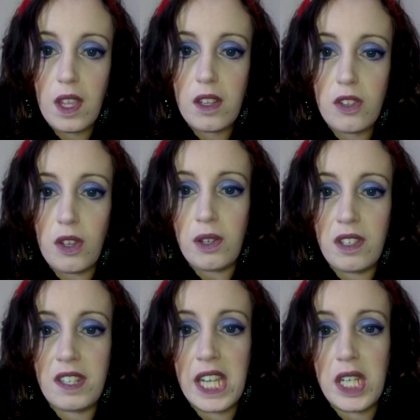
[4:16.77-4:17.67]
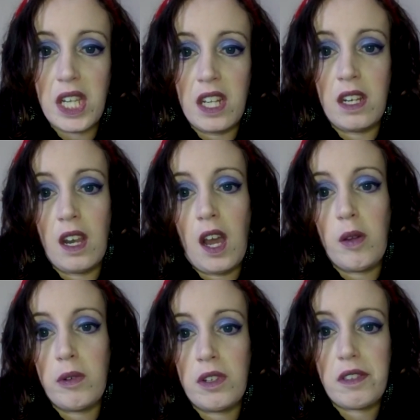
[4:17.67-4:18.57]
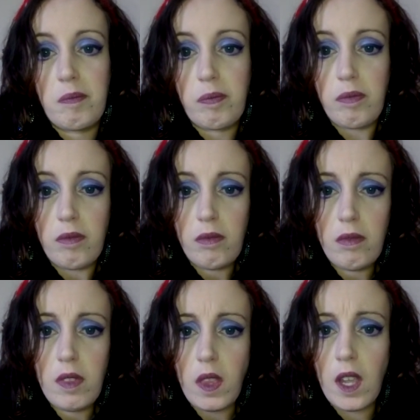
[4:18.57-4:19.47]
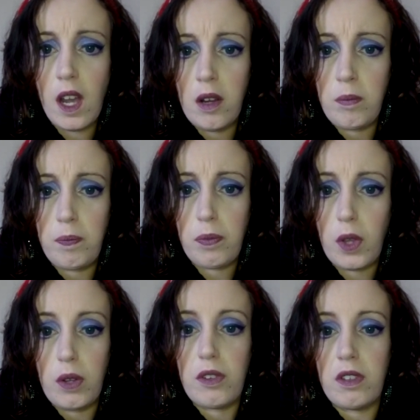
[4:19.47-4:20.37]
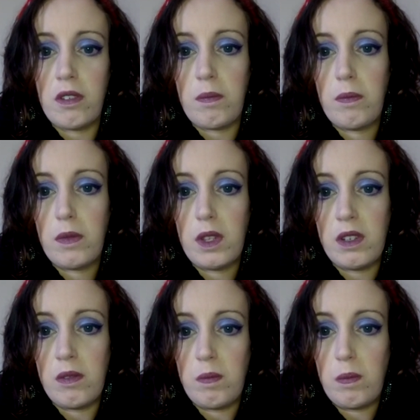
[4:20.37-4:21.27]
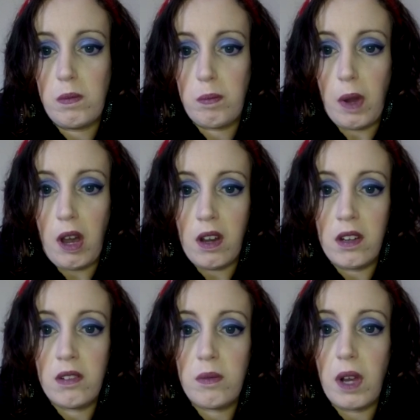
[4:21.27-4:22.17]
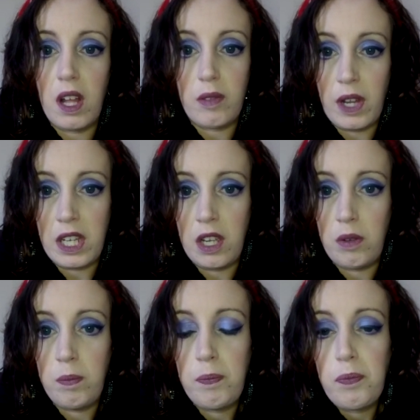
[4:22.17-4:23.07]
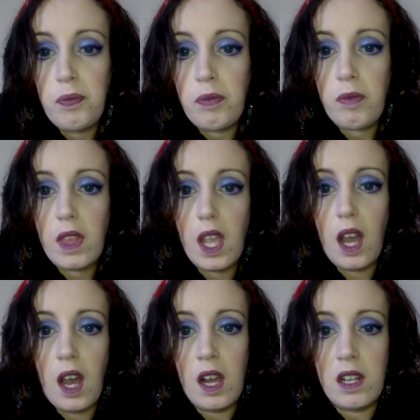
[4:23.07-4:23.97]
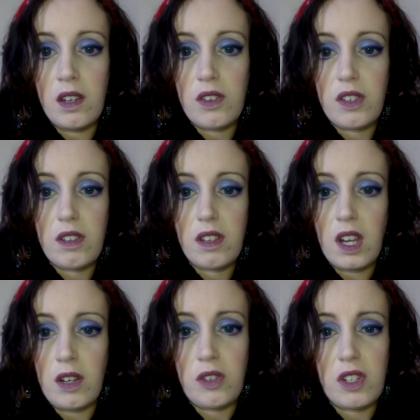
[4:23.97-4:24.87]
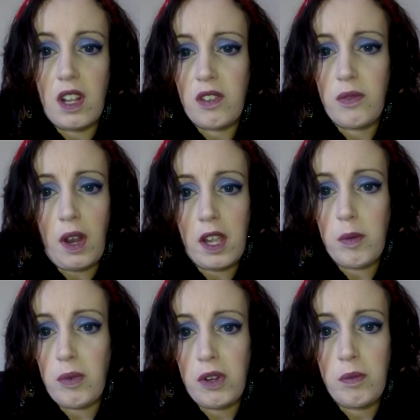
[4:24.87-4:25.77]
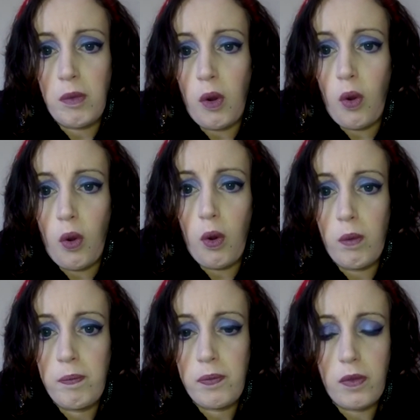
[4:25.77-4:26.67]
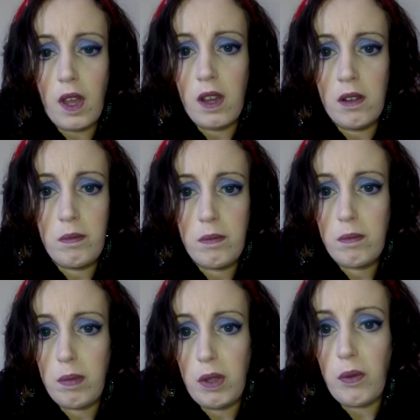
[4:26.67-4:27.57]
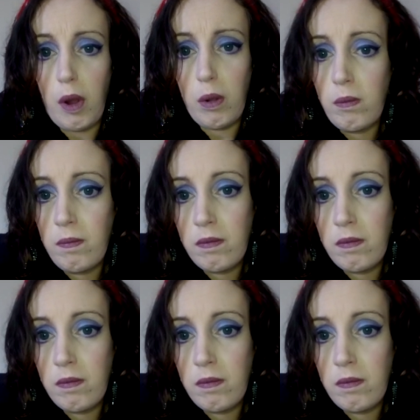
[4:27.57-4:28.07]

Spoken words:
So as a stage kitten, I would go to the bar at the venue and kind of just ask for like a broom or blue roll,